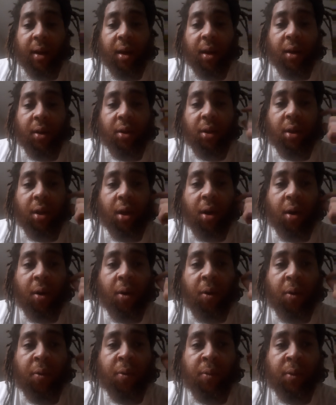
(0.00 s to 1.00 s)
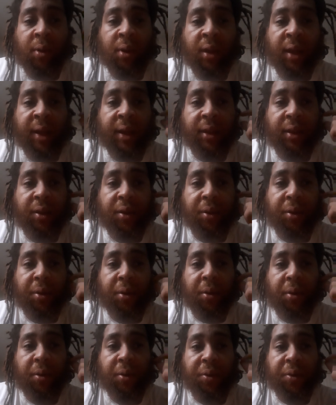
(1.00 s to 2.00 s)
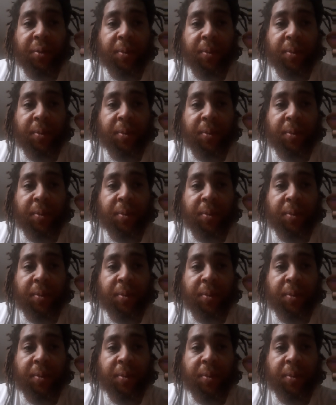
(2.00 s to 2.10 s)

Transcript: So let's use